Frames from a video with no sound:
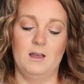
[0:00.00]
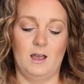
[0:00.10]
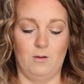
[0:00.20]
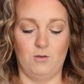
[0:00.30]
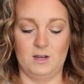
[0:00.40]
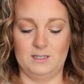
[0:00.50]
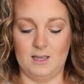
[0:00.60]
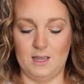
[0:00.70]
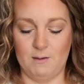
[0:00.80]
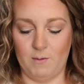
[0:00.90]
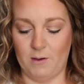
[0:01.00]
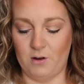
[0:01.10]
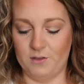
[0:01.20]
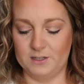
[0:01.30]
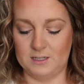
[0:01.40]
how crazy I am about
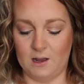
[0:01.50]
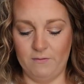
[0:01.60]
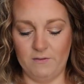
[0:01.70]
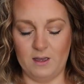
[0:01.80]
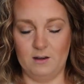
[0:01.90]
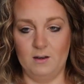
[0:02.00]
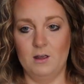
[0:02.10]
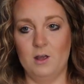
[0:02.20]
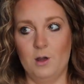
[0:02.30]
all this stuff, and